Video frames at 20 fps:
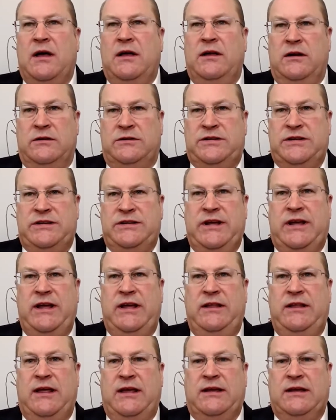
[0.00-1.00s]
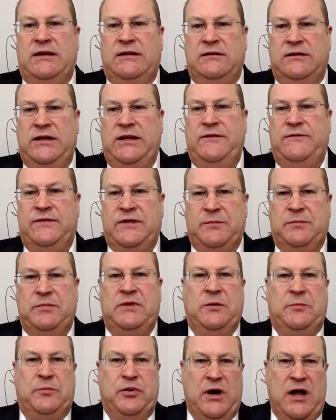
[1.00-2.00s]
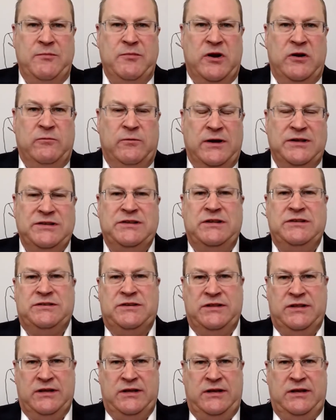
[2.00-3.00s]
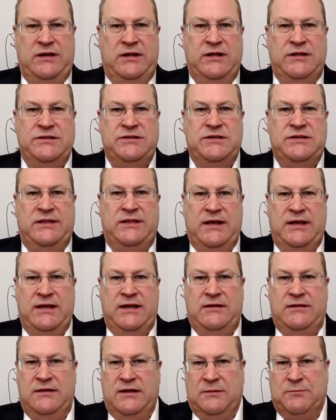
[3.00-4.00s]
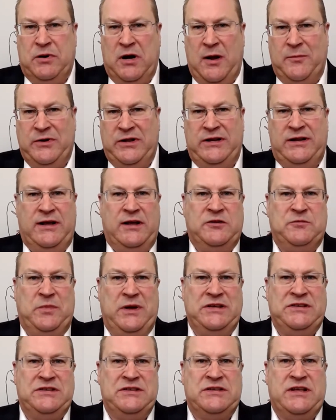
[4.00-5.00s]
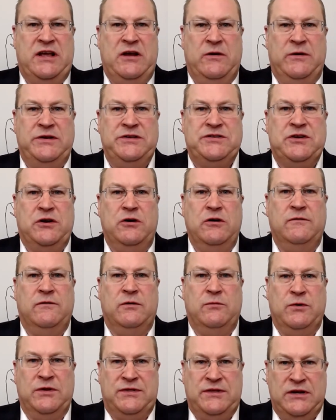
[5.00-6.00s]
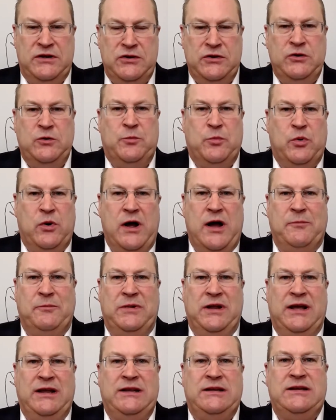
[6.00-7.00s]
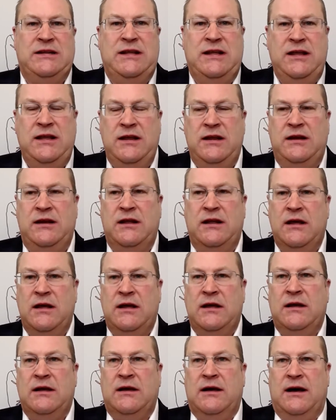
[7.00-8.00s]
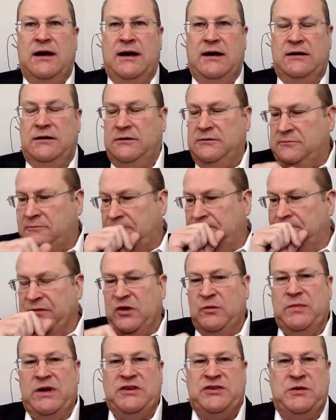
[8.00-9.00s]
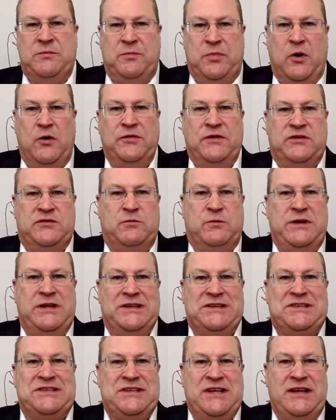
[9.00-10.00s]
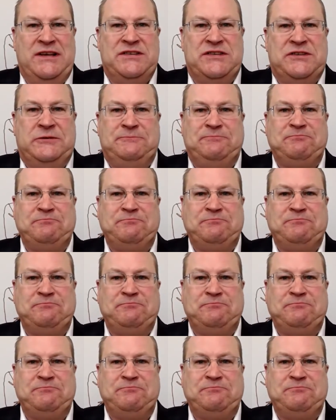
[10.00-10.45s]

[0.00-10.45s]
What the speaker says: you know, today they could leave the primary residence to the kids, and the property tax basis carries over. With the new Prop 19, you mentioned both it's reassessed.